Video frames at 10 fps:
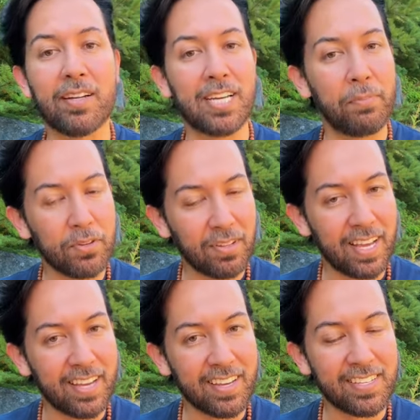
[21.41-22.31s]
on top of your
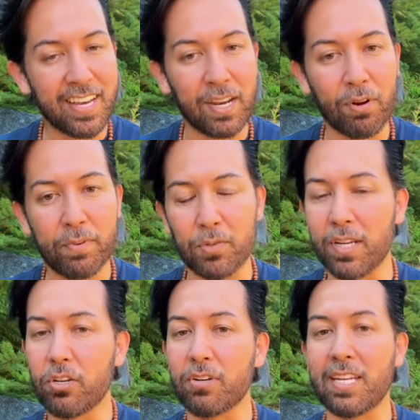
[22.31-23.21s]
legs, anywhere
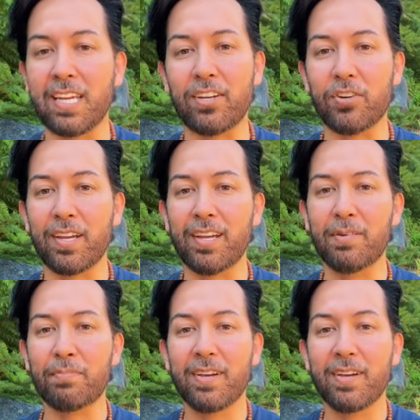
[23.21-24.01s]
between your knee and your hip.